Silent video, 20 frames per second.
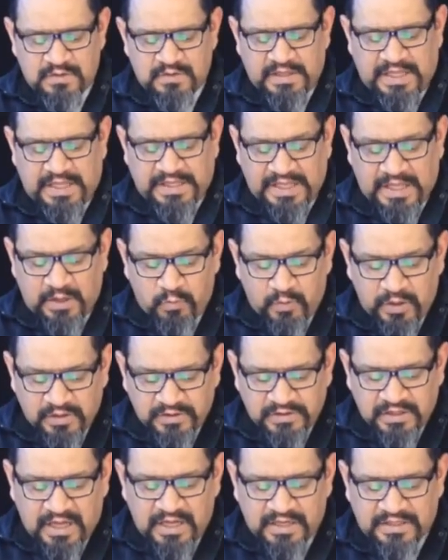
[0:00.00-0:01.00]
that they will
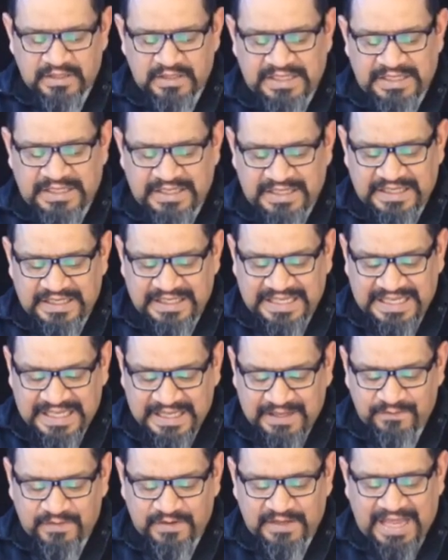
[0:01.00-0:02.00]
not
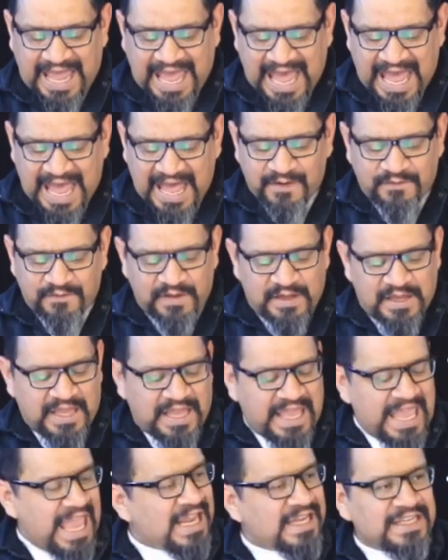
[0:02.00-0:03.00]
even have
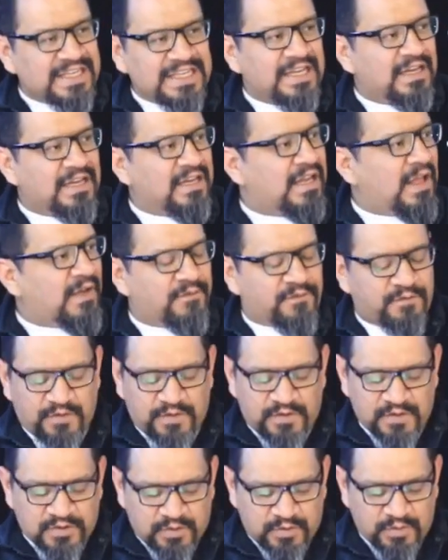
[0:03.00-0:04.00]
any love for
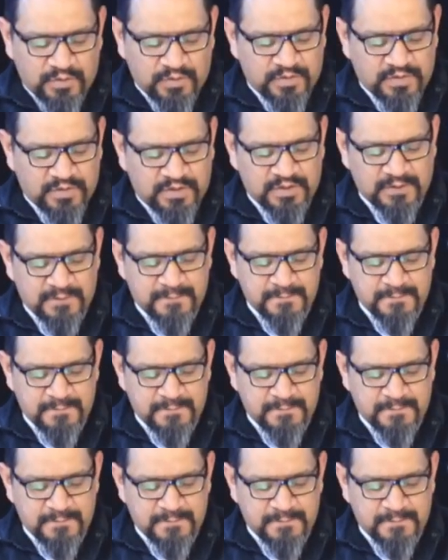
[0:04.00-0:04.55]
the truth.